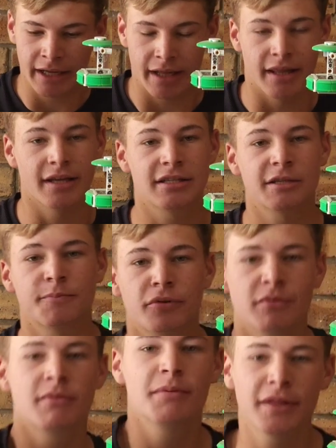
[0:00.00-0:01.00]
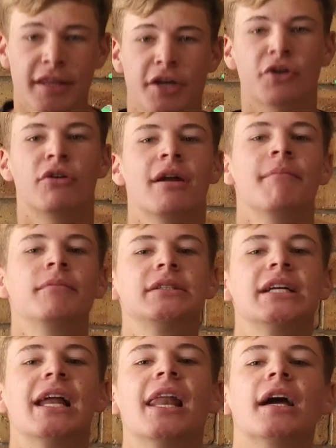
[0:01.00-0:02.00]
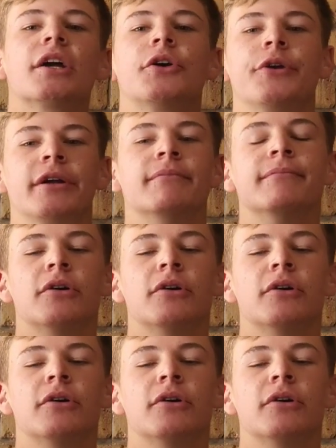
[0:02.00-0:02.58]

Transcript: This is probably the creme de la creme